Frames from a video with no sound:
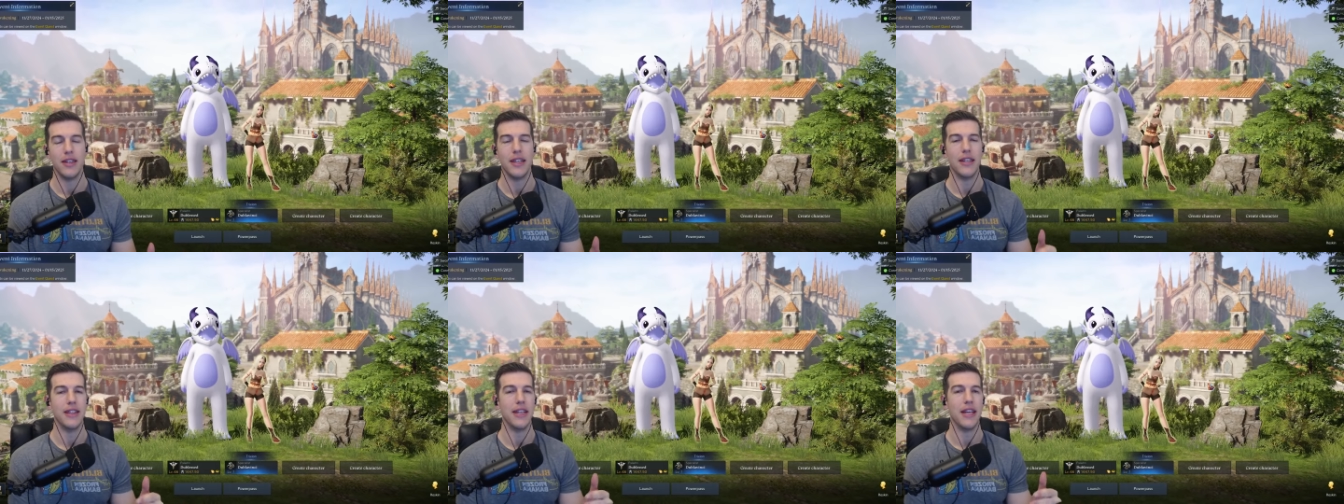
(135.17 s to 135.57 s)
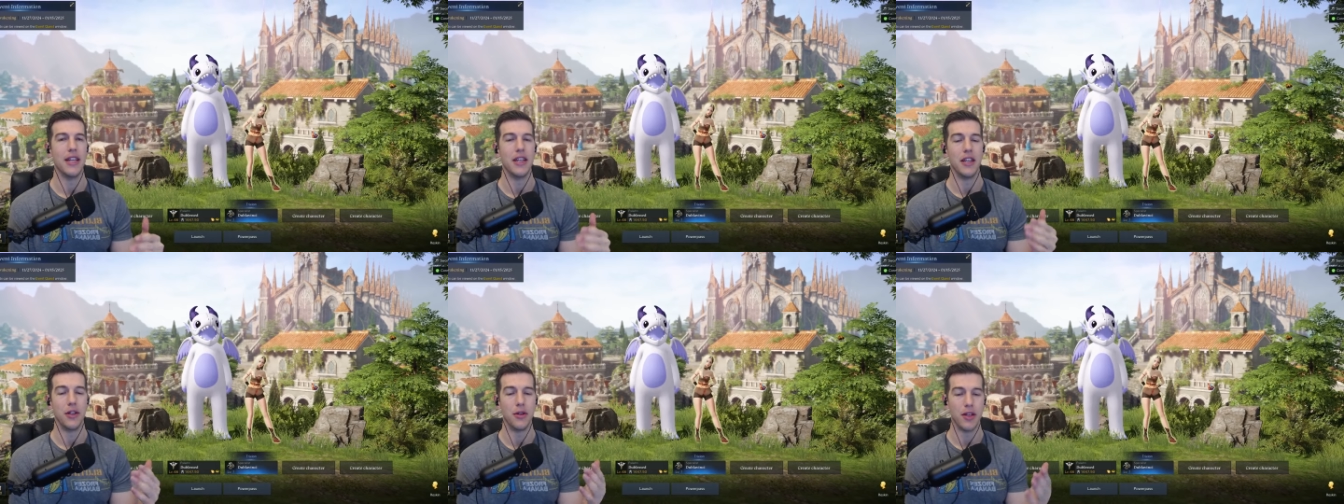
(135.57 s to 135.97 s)
and then
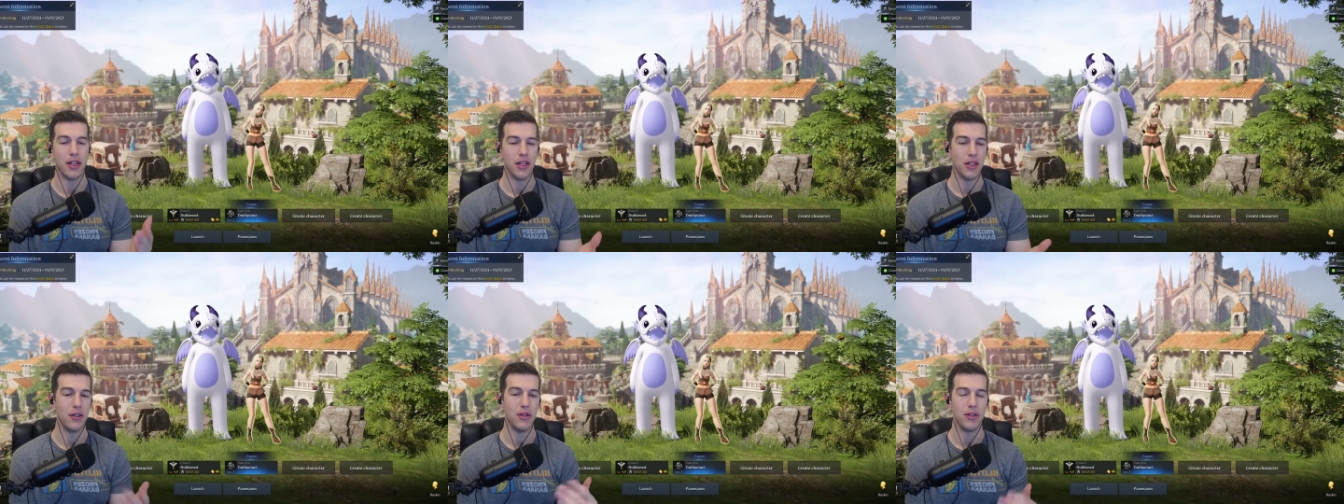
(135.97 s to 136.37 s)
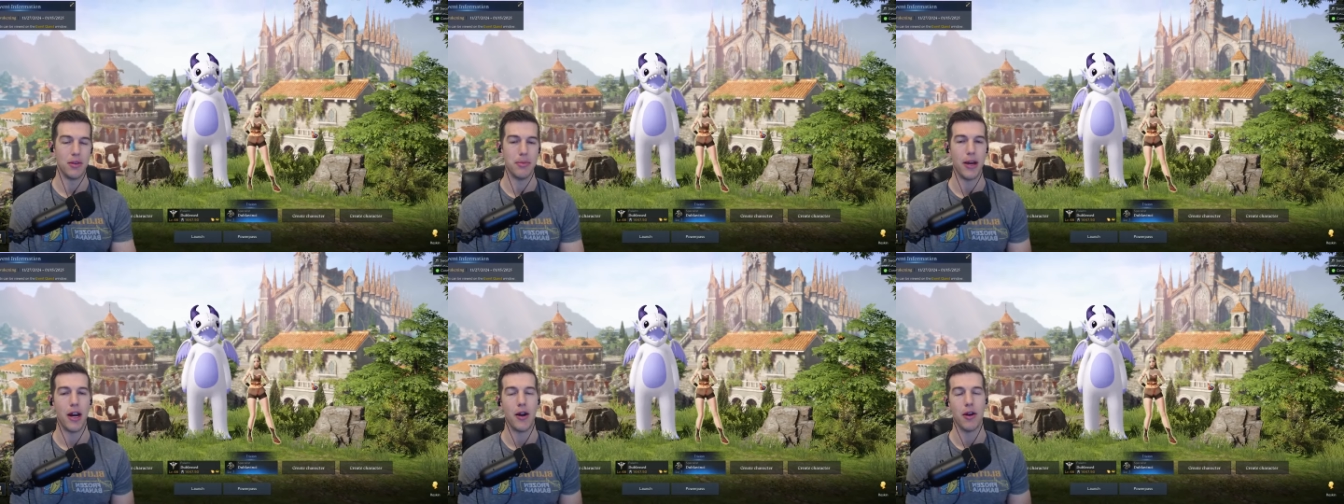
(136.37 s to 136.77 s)
you can use the
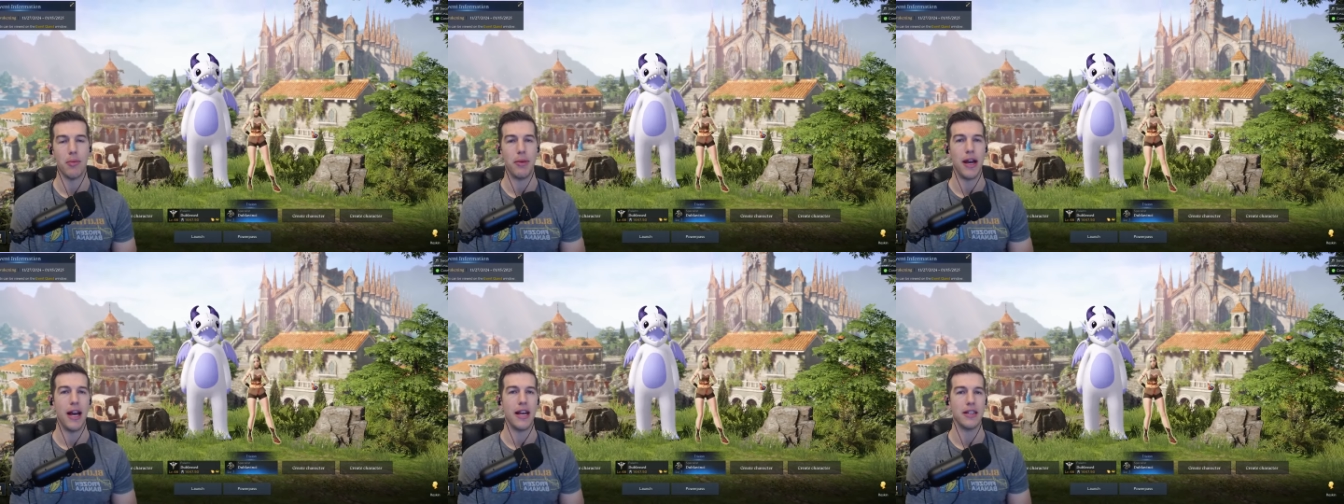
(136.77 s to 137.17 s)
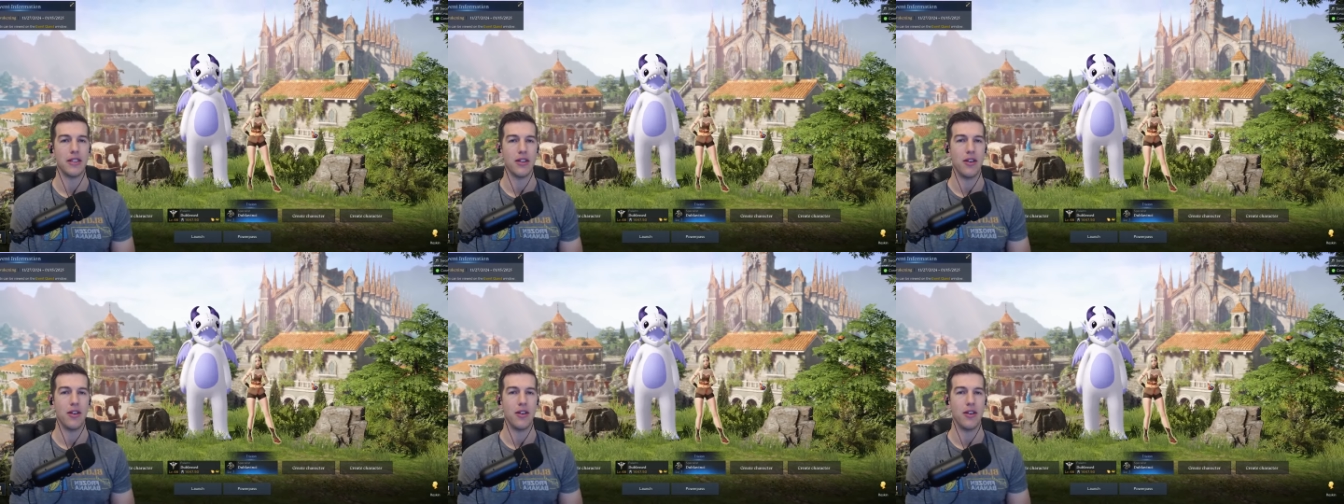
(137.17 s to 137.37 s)
power pass